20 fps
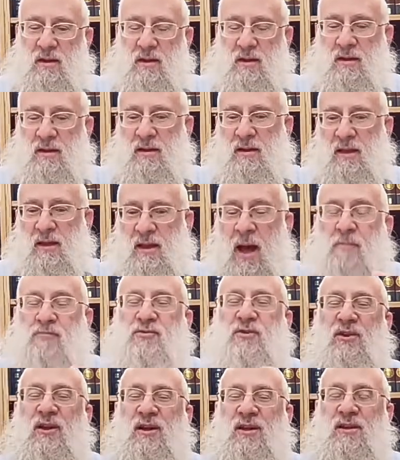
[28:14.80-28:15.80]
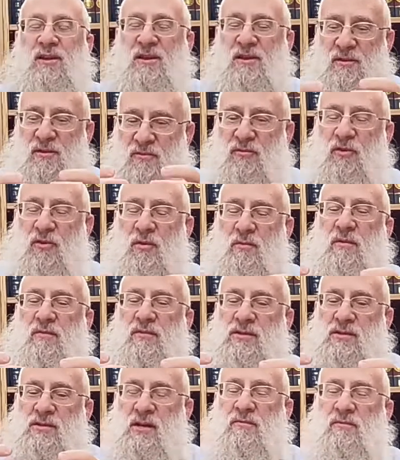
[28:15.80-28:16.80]
encapsulated in the form of
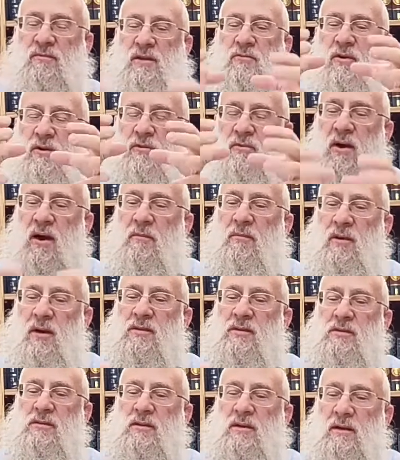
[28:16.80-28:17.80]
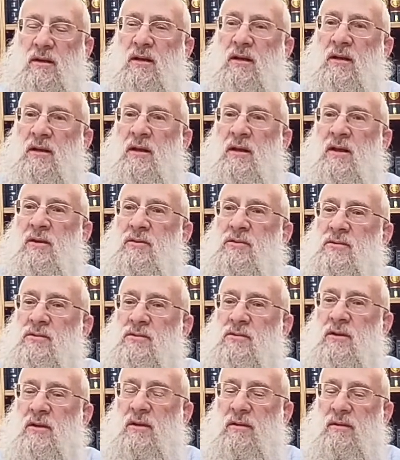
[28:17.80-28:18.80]
these 71 rabbis in Eretz
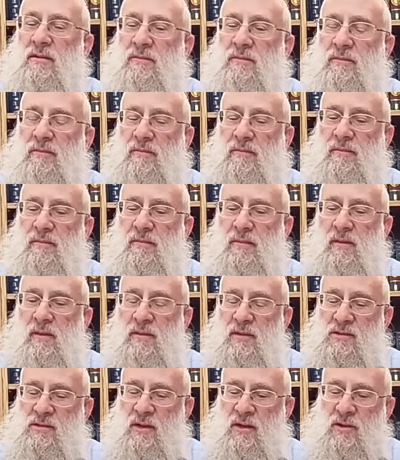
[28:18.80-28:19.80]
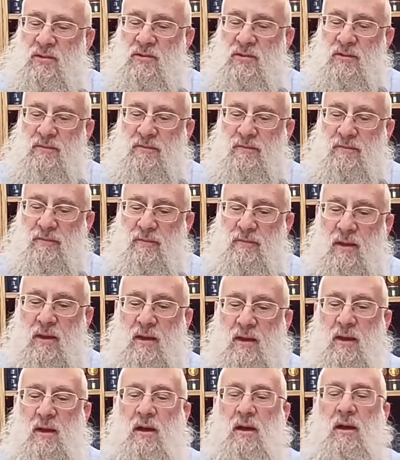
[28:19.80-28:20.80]
Yisrael, in the Sanhedrin.
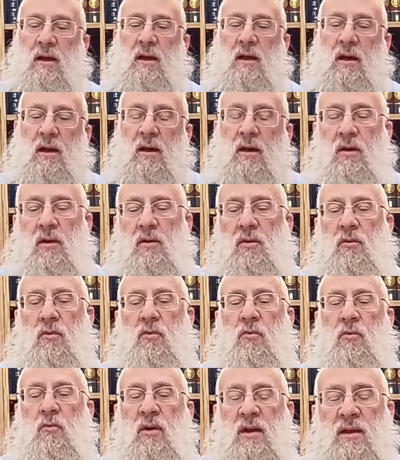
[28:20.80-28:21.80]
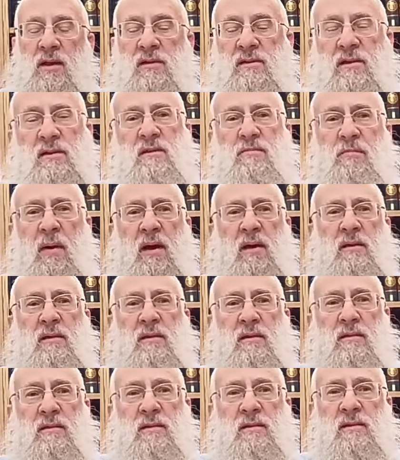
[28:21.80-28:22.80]
When it's
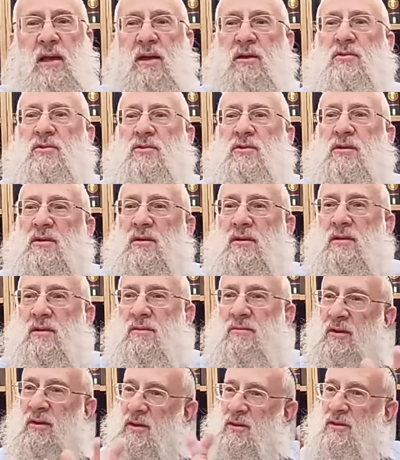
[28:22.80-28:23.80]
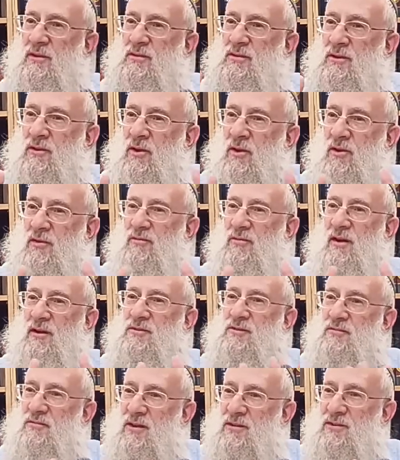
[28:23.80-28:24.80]
disbanded, this energy, right, there's a law of
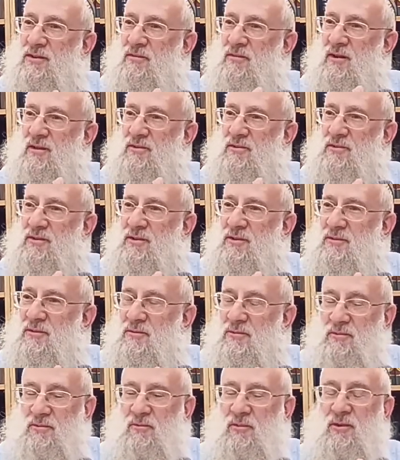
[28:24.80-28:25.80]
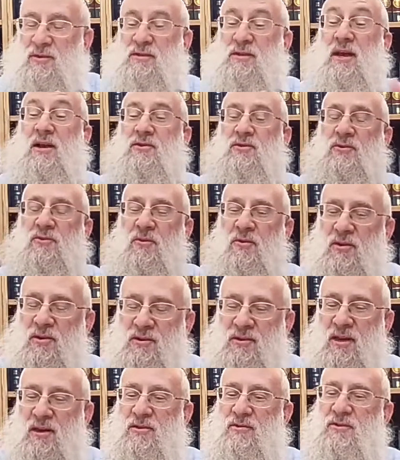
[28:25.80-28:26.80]
conservation of energy. Where does the H2O, where
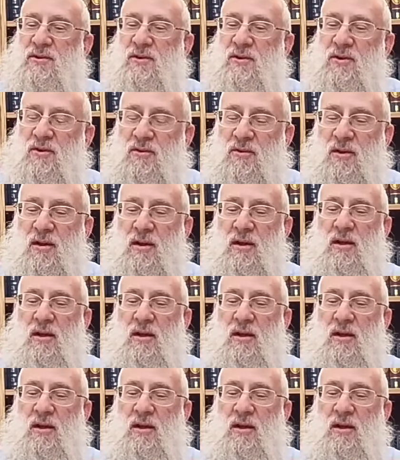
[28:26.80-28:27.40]
does the energy go?